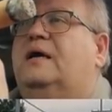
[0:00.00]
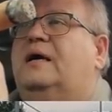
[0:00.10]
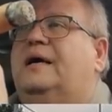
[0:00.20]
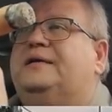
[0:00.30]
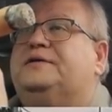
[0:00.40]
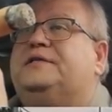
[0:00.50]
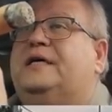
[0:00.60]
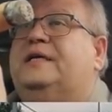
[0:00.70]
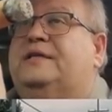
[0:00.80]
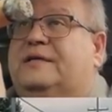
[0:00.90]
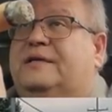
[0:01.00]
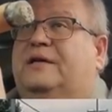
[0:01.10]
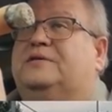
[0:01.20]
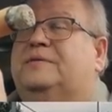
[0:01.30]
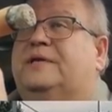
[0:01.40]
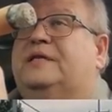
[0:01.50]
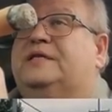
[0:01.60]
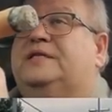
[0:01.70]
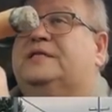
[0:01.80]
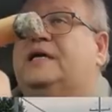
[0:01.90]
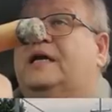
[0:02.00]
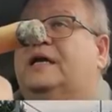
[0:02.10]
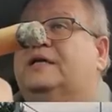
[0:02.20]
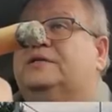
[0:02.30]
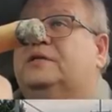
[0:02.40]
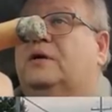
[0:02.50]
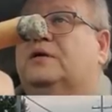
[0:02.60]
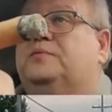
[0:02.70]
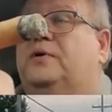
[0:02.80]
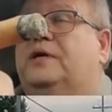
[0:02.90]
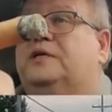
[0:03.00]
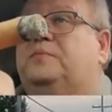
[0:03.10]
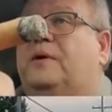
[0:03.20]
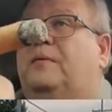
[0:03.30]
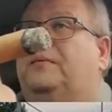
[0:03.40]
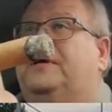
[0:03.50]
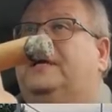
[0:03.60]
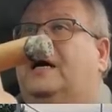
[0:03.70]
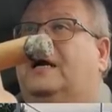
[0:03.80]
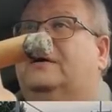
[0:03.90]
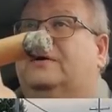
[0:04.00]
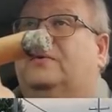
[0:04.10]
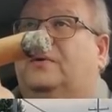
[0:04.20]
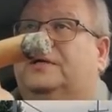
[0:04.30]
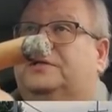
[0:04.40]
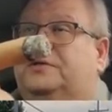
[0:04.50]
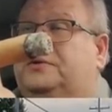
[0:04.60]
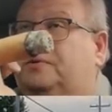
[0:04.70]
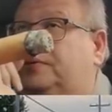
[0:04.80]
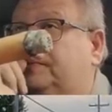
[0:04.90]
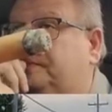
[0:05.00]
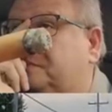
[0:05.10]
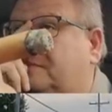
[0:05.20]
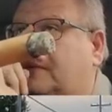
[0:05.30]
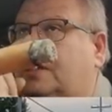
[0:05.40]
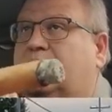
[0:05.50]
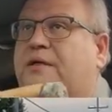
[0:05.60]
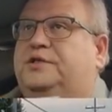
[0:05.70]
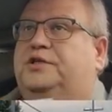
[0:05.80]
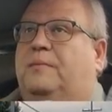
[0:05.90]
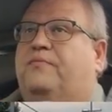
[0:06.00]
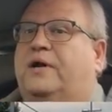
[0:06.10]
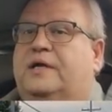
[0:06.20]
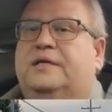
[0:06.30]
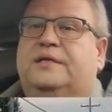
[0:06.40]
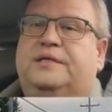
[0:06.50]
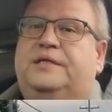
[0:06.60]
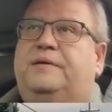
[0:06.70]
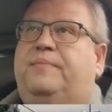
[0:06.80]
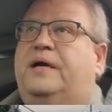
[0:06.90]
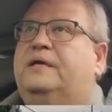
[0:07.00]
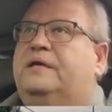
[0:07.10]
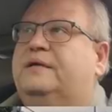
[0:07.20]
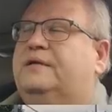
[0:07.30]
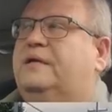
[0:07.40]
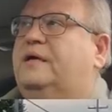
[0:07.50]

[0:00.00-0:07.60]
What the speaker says: I understand that, you know, somebody that's just getting into cigar smoking is probably not going to want to jump right into the deep end and,